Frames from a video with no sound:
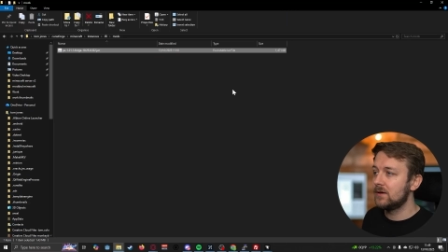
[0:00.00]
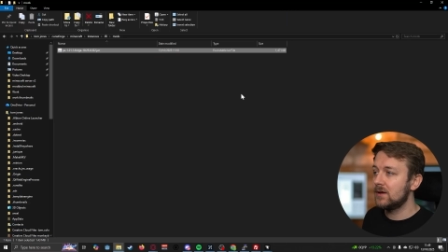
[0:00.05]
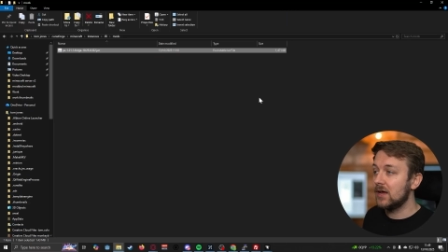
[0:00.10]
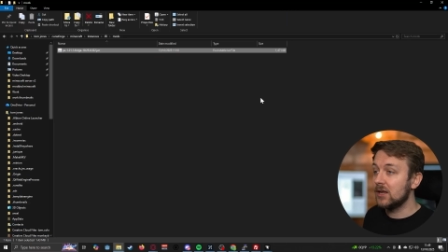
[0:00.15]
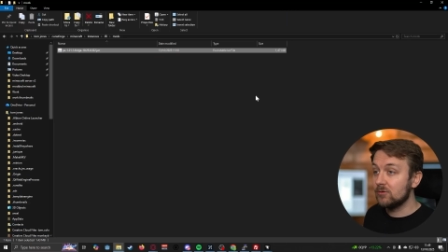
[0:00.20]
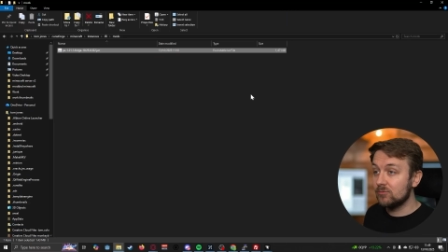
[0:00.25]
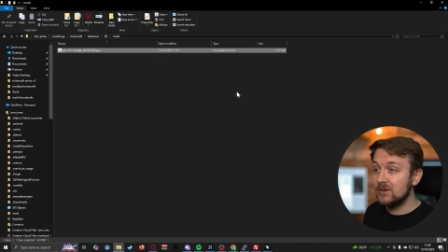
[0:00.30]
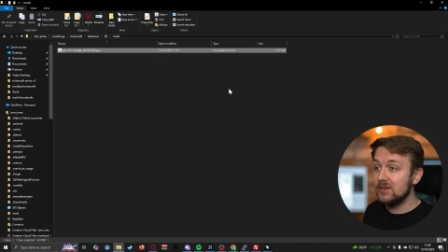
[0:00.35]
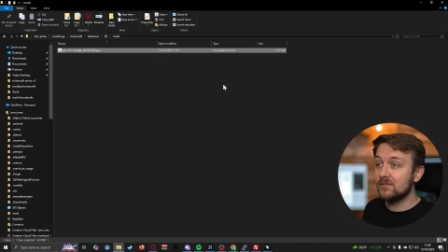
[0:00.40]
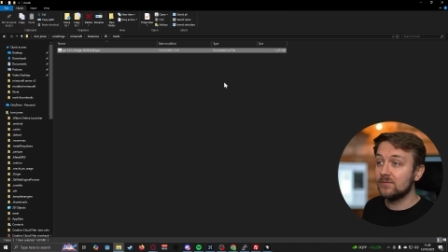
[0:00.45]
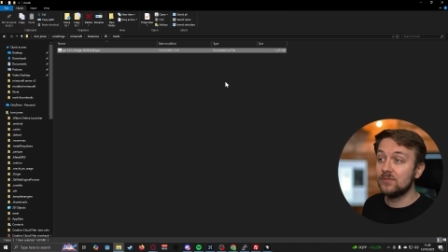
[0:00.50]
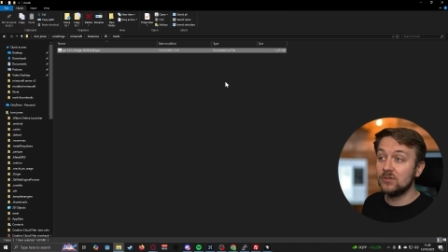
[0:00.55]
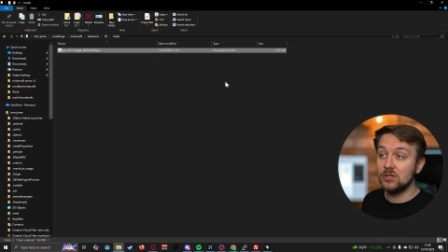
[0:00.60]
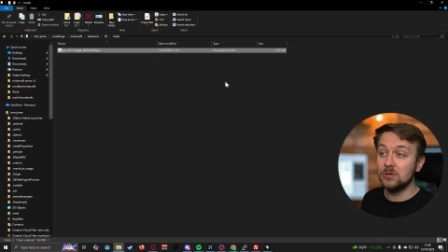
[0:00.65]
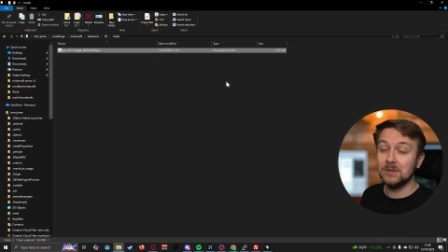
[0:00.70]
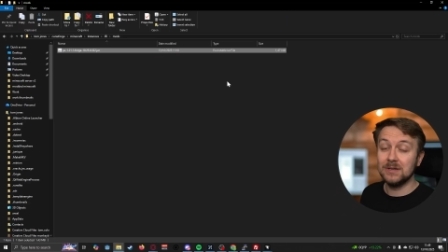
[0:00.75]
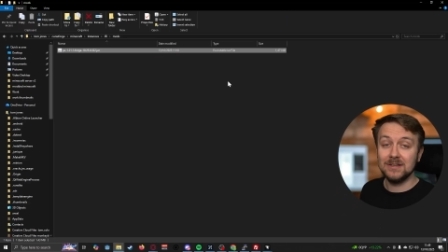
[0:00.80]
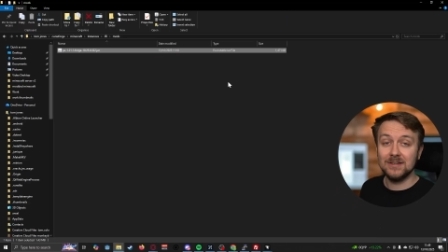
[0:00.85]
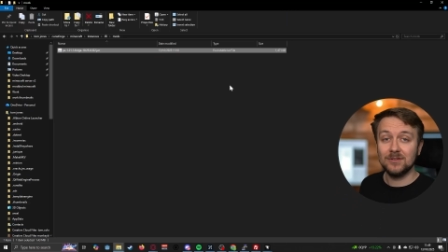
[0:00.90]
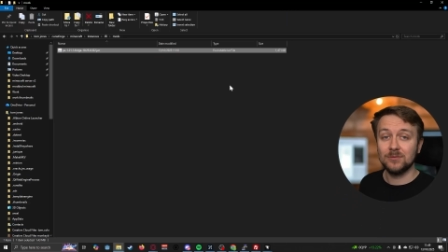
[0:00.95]
And the reason for
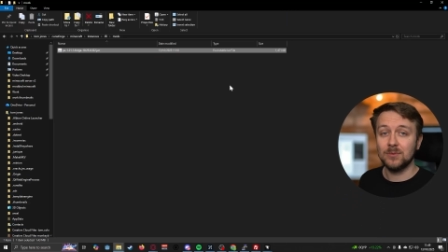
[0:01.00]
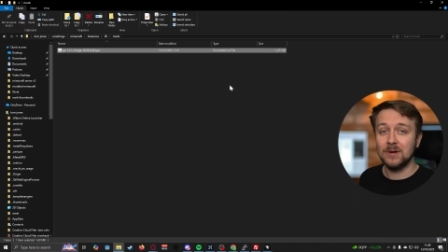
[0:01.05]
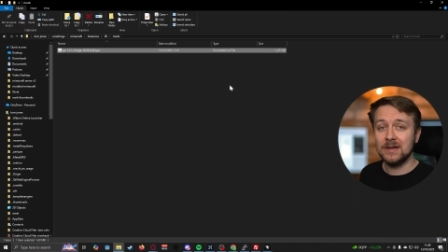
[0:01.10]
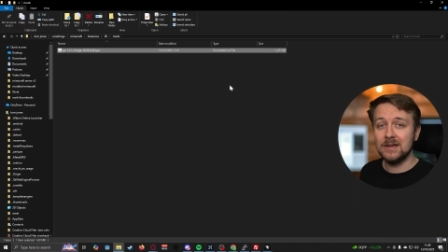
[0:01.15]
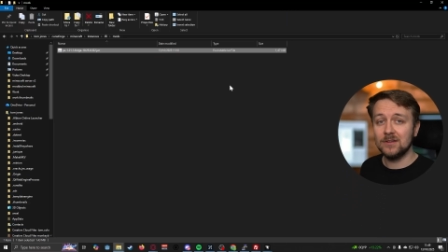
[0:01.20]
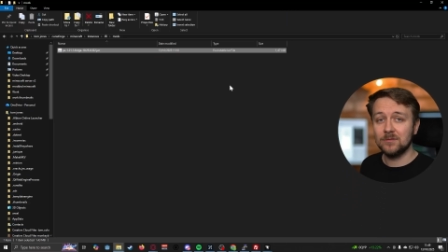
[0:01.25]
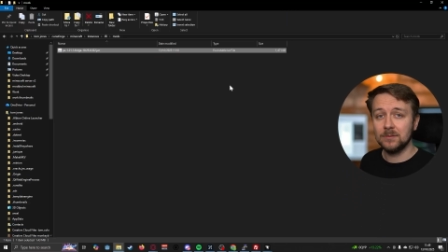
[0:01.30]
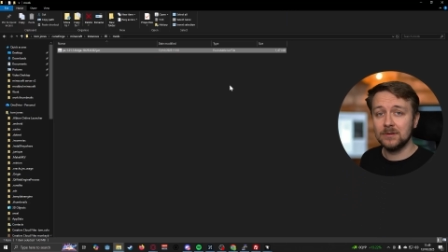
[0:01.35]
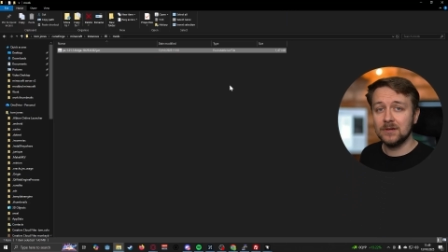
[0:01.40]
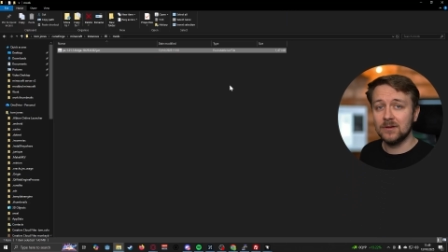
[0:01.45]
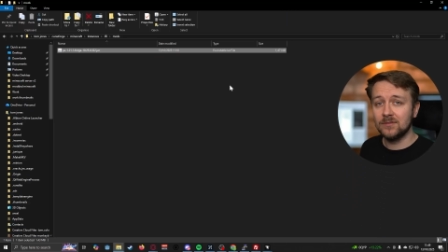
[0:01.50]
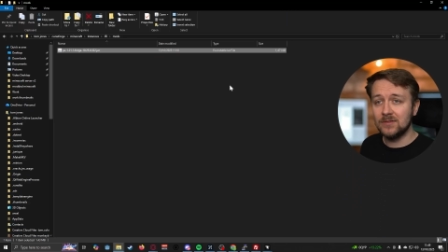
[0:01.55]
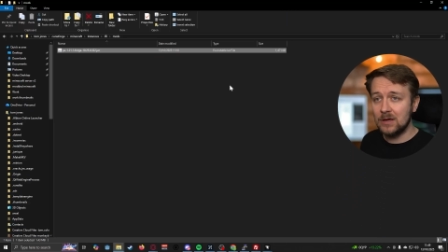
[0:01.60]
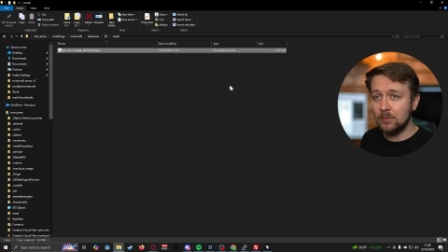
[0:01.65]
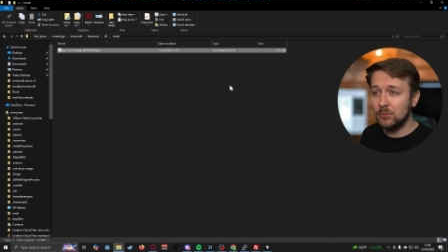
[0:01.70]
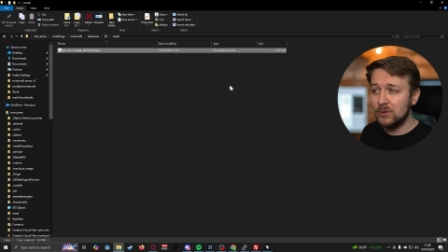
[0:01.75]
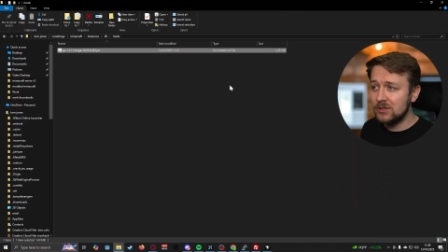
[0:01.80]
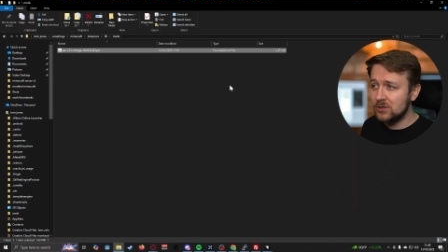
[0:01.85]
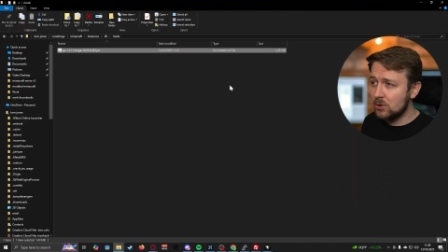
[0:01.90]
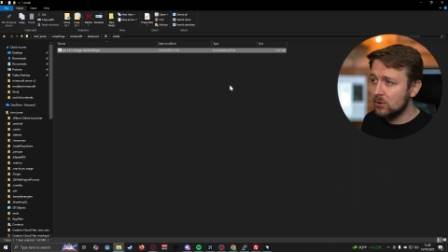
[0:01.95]
doing it this way is because
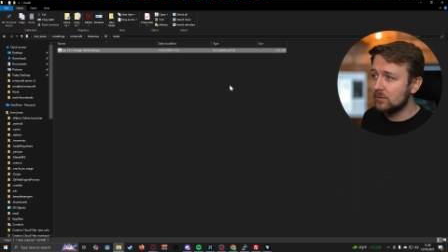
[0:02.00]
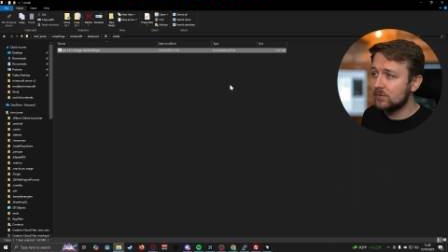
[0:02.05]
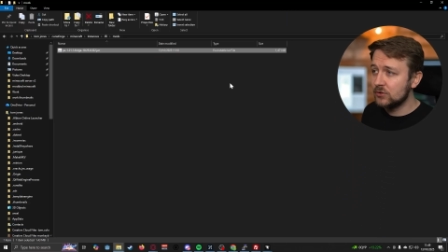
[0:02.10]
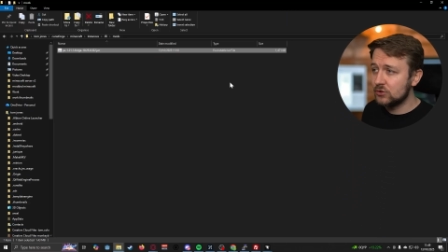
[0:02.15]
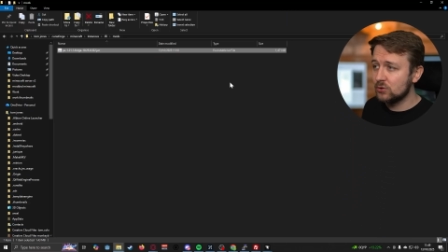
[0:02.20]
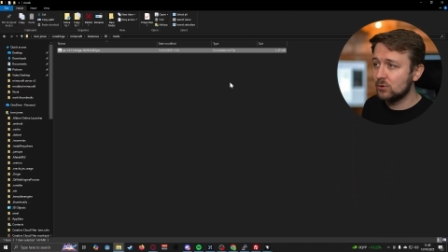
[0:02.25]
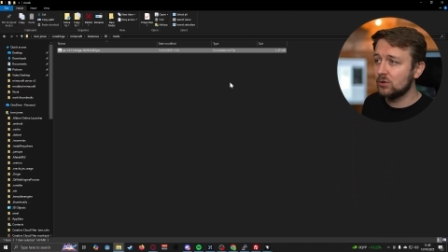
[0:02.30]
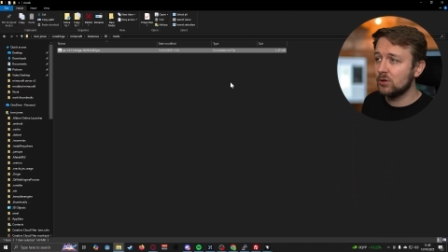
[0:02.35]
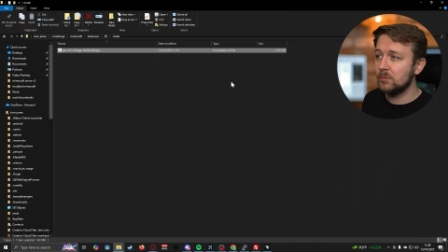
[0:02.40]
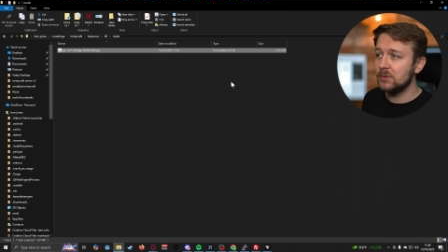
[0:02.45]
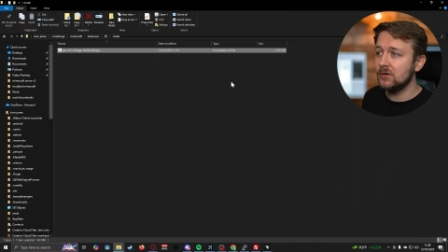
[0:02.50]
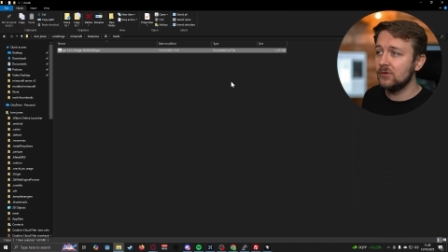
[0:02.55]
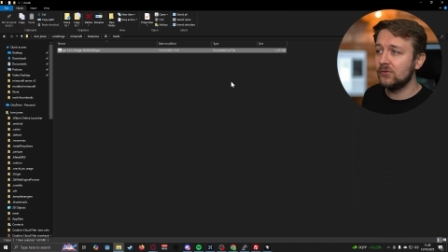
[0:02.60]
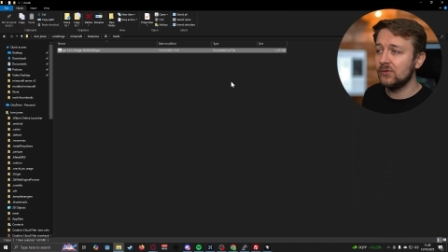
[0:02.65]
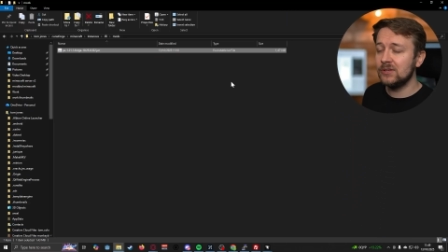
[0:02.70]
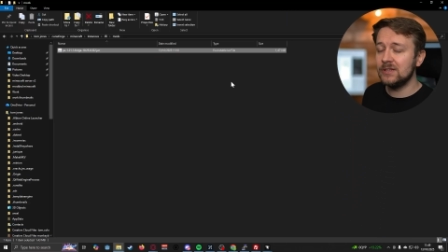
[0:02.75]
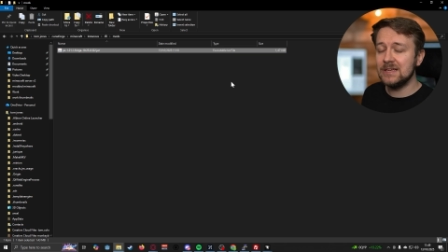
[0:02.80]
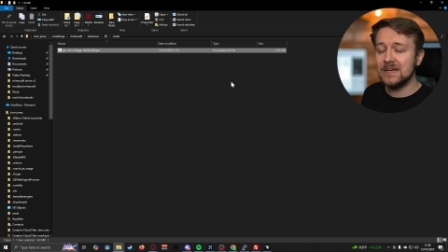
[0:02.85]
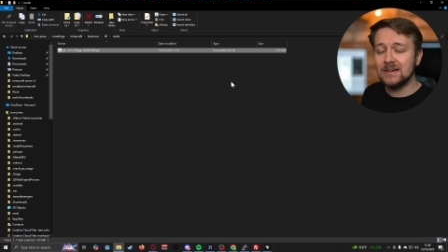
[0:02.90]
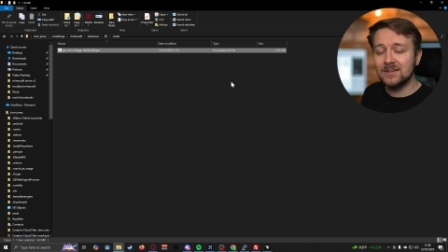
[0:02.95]
then we know for sure that we're using the